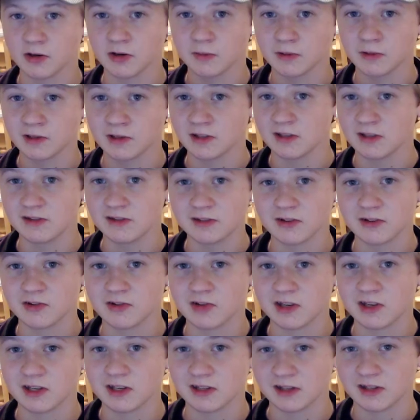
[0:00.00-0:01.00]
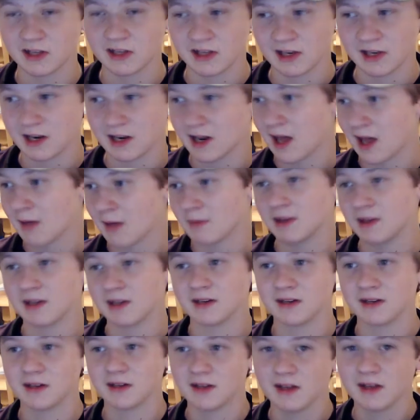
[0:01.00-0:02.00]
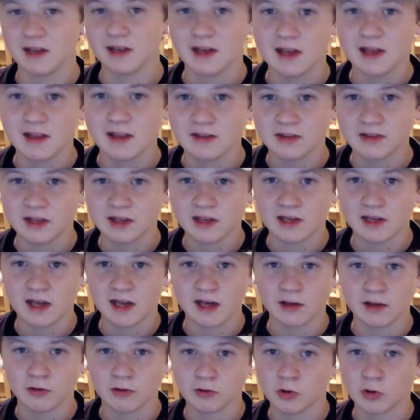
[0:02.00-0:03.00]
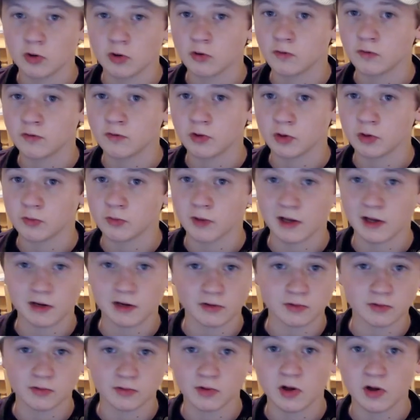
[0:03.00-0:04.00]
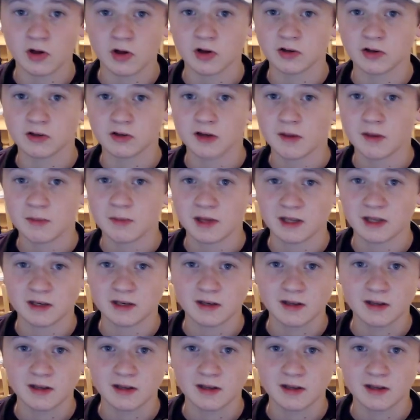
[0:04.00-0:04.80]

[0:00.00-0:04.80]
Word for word: to disagree, then I mean, then I don't know if you're right or wrong. I mean,